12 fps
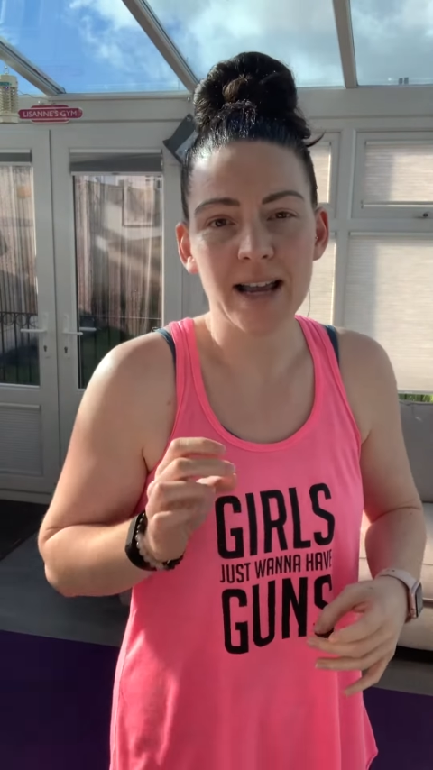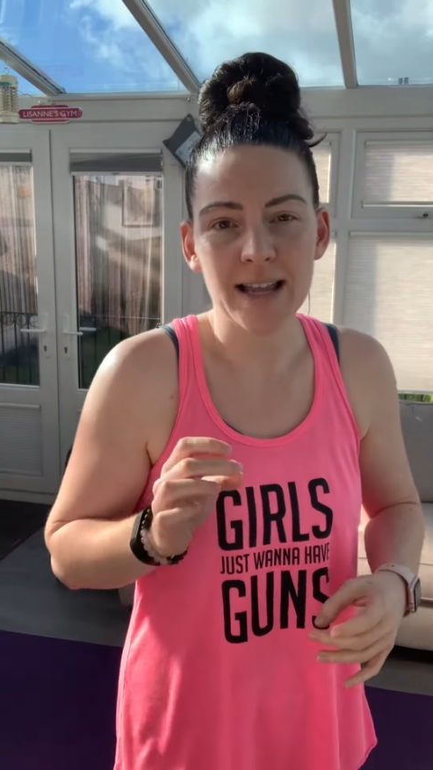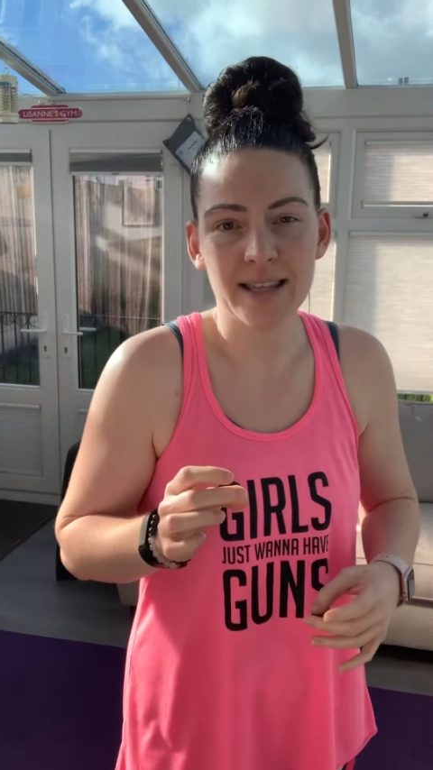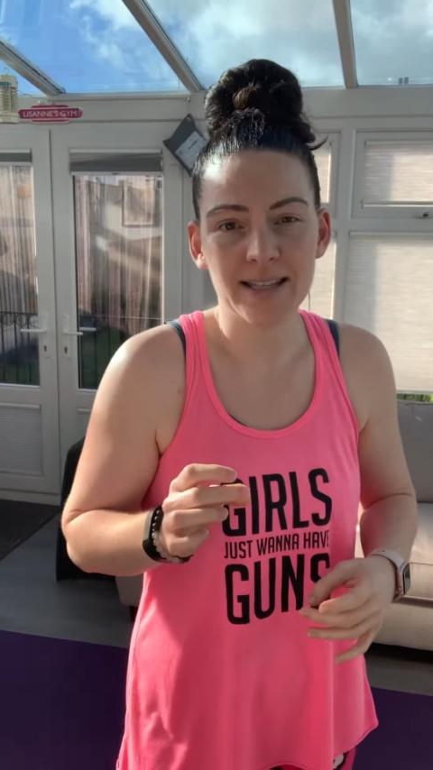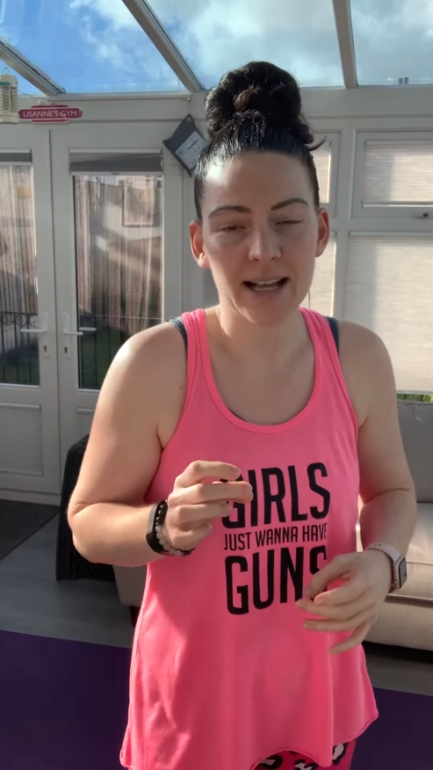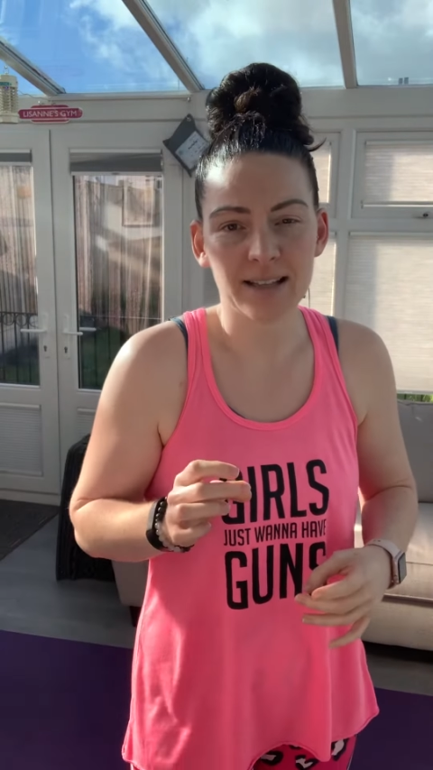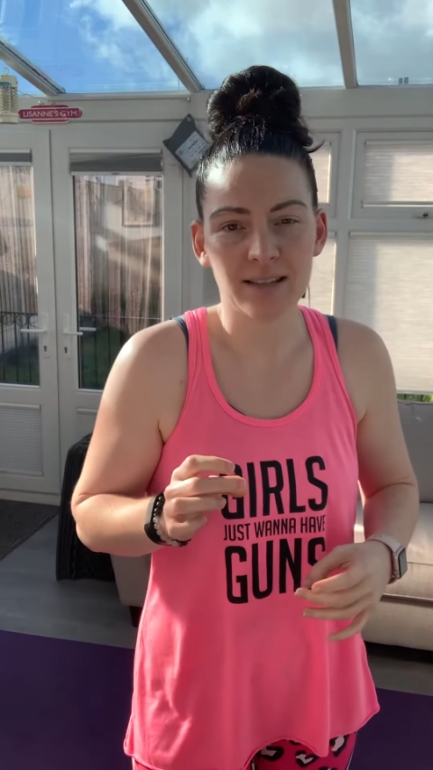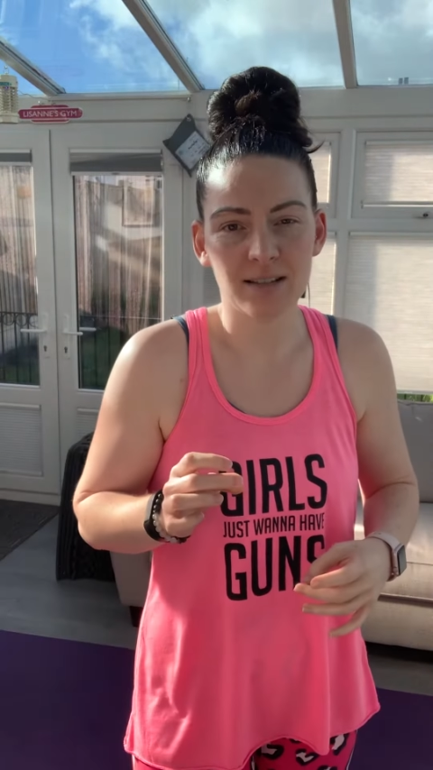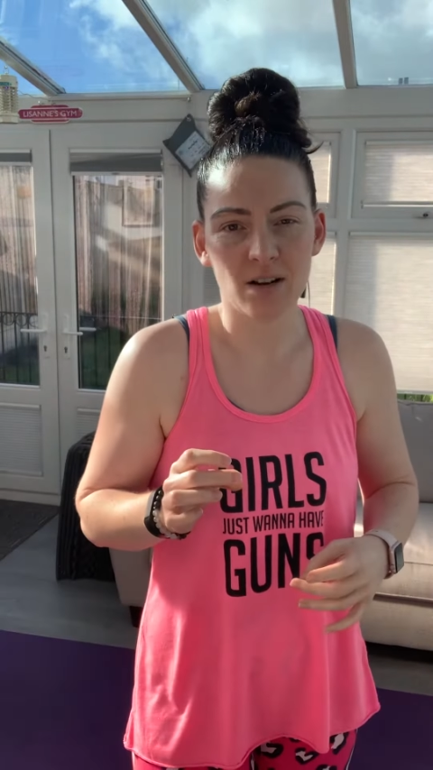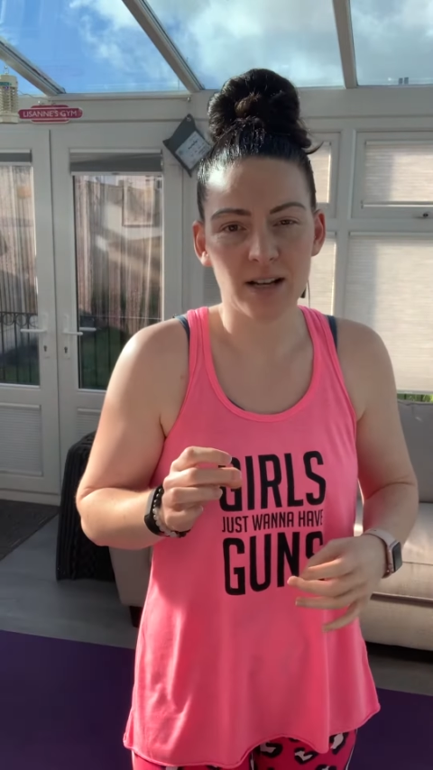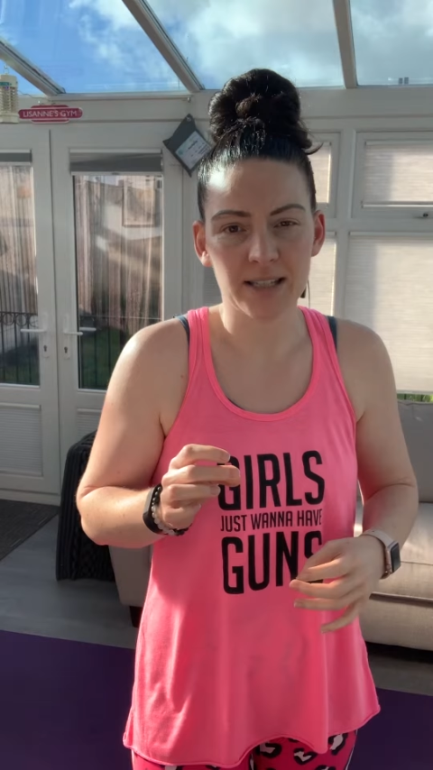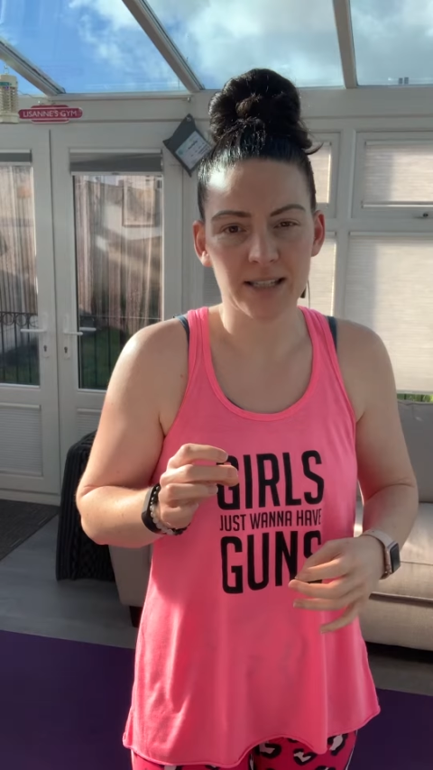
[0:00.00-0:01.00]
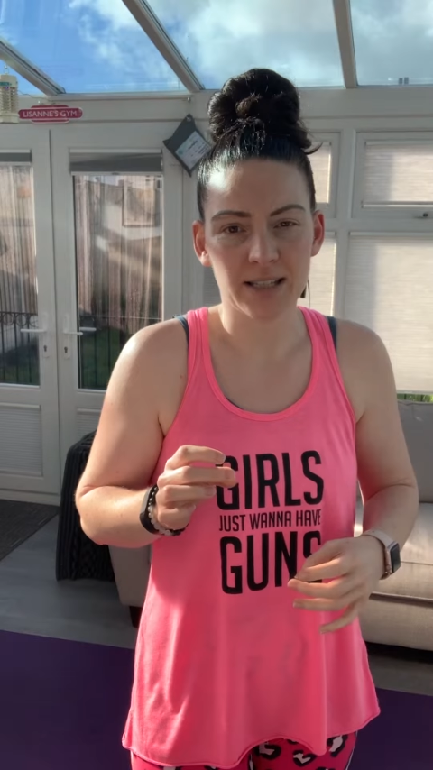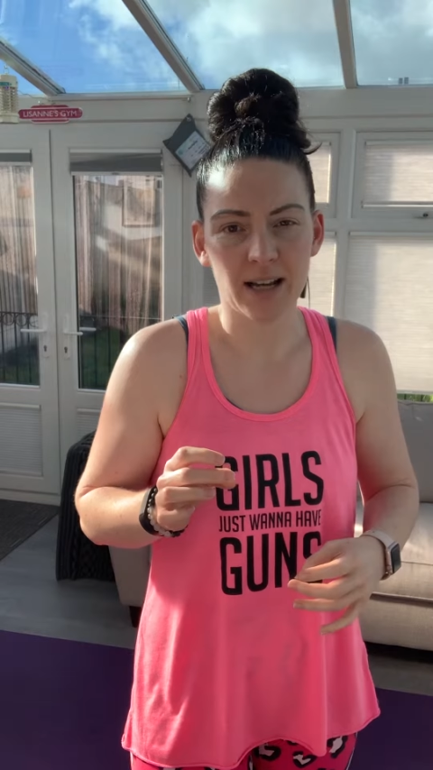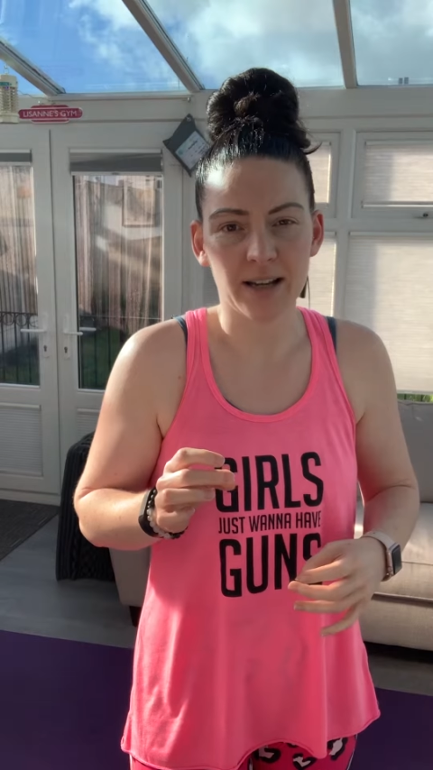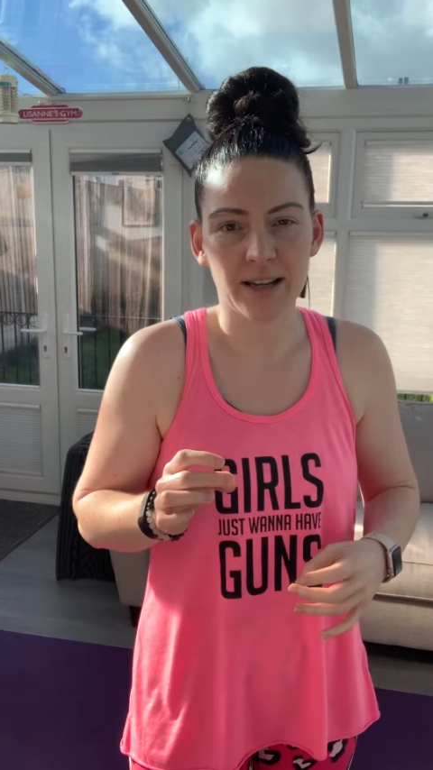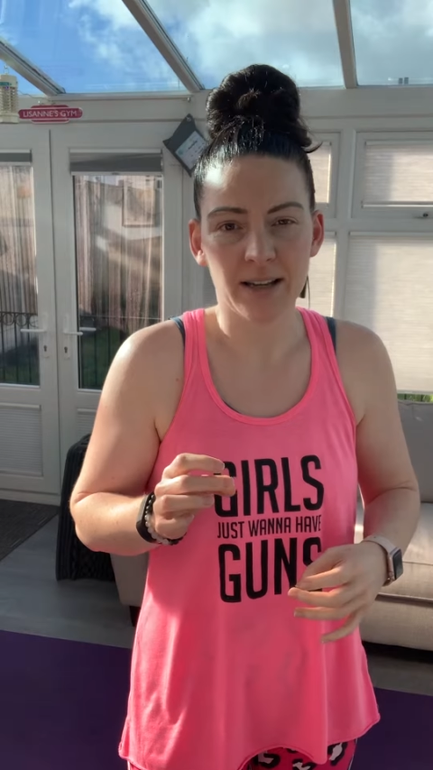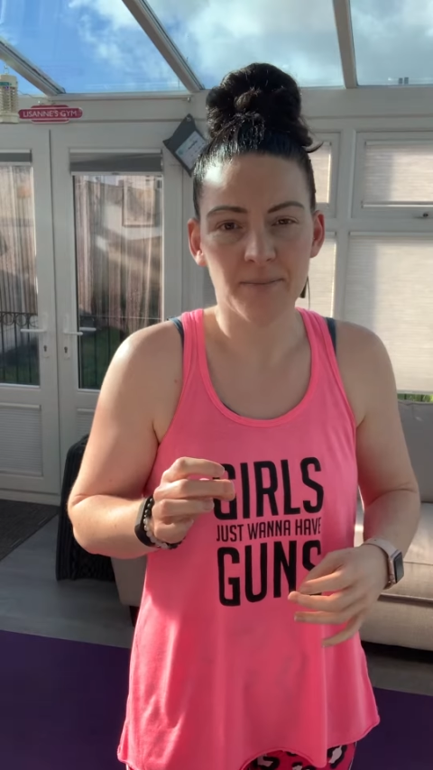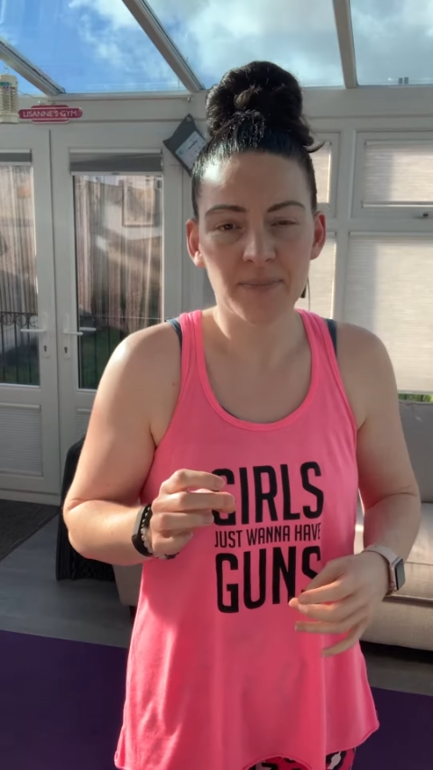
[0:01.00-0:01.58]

in this exercise today.